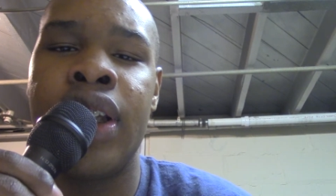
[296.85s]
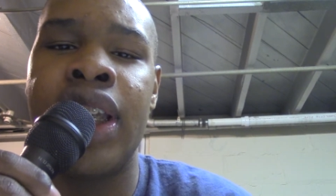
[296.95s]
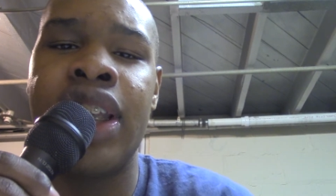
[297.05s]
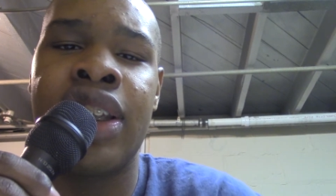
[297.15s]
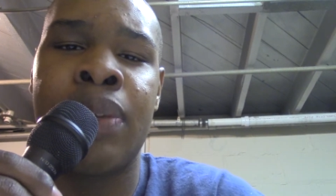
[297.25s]

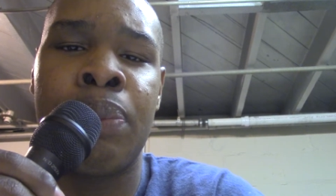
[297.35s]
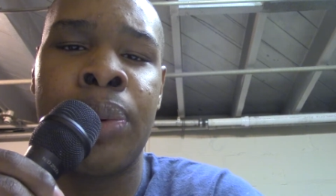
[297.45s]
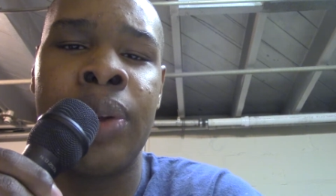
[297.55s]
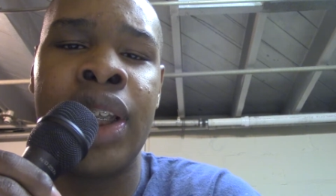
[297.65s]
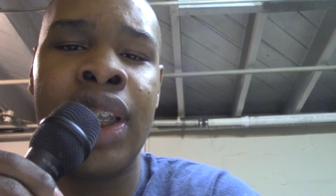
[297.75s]
is
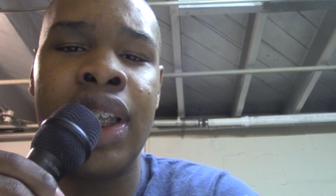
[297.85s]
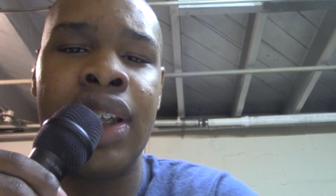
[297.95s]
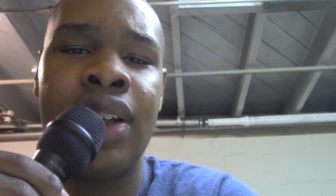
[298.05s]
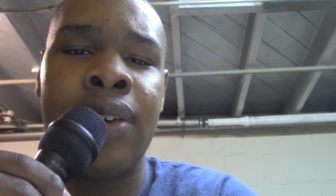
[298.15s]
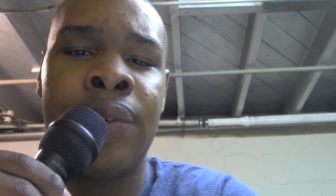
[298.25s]
pretty
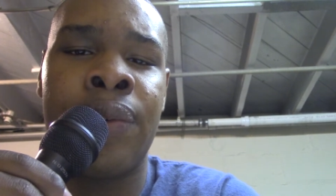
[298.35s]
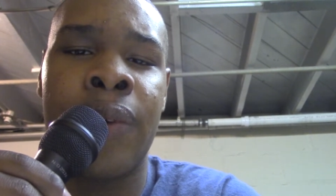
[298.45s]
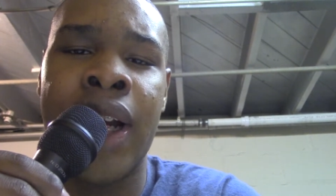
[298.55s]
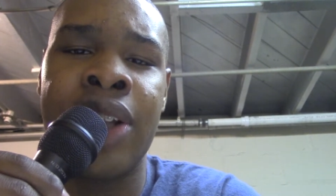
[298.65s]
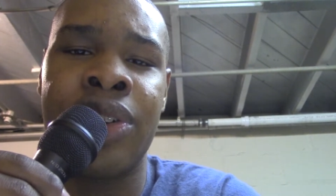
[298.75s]

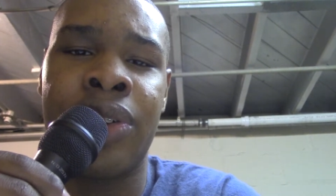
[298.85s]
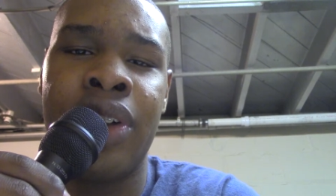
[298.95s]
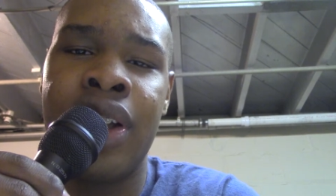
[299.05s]
fragile.